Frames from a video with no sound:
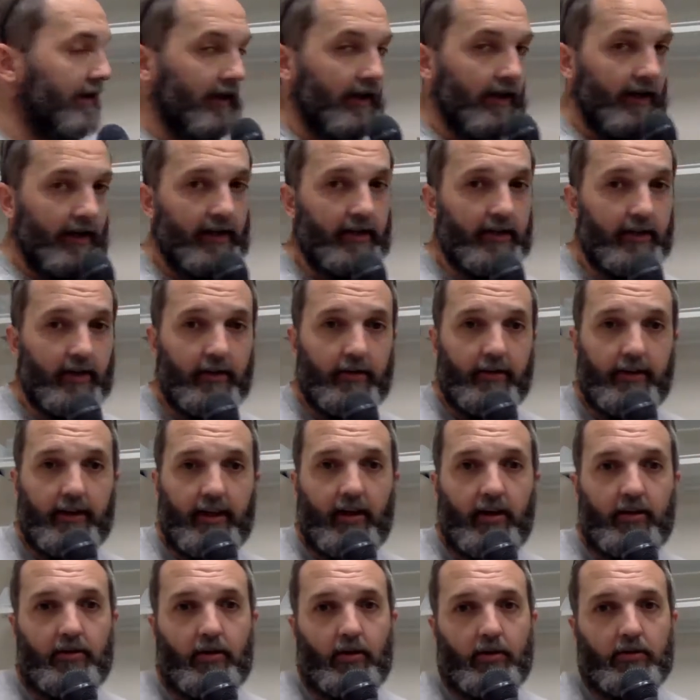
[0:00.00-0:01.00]
And I'll go through
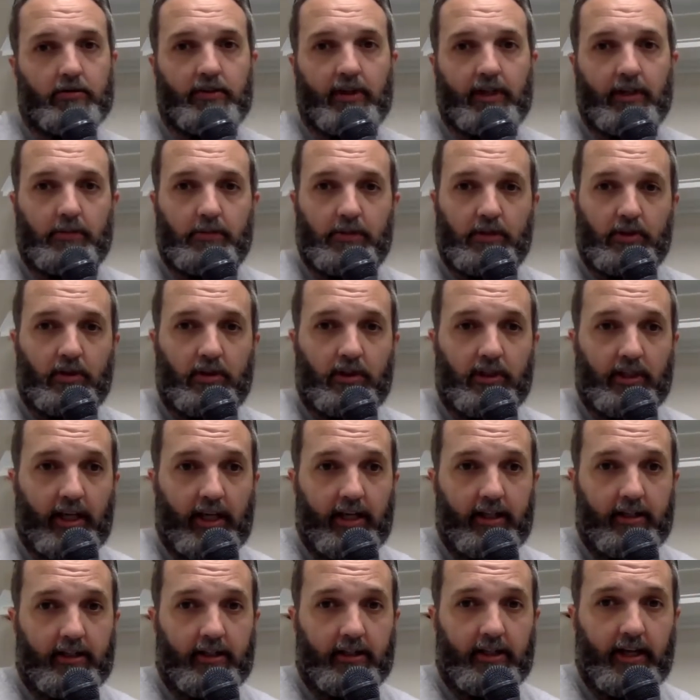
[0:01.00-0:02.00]
that whole rigmarole
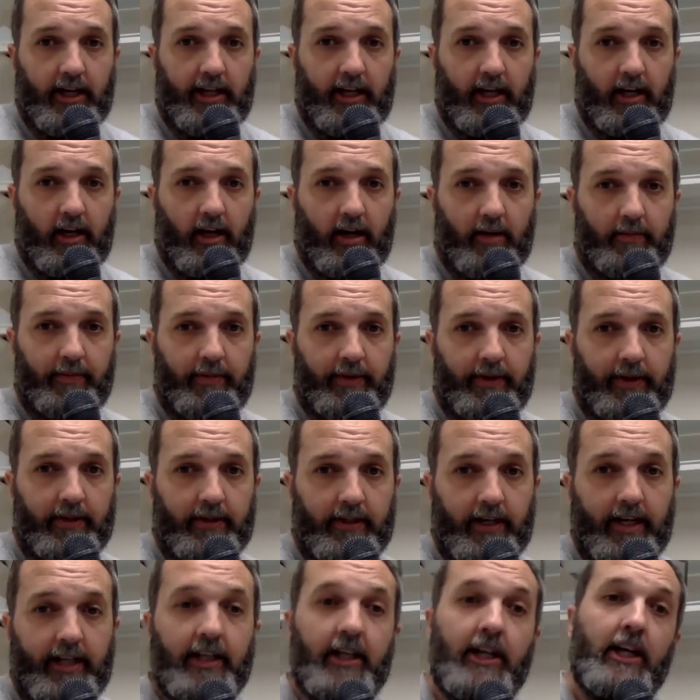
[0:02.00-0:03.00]
again to line it up,
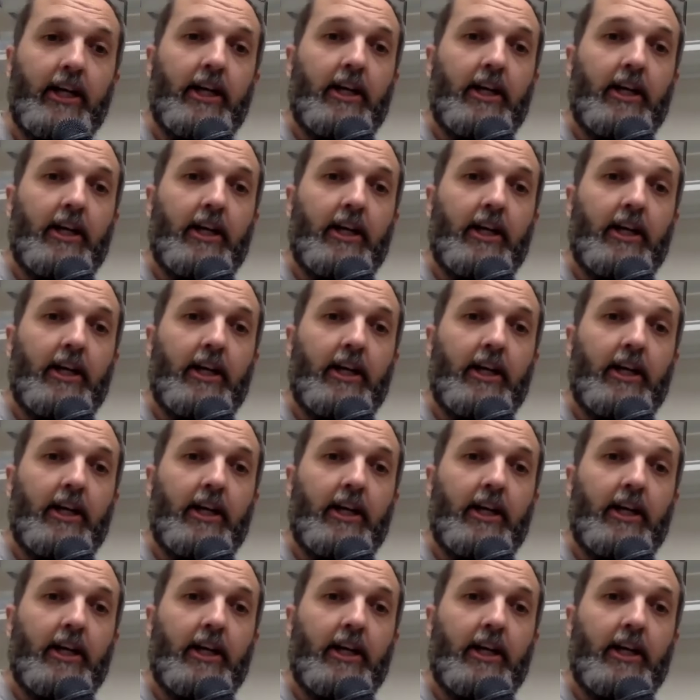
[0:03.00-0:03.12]
right?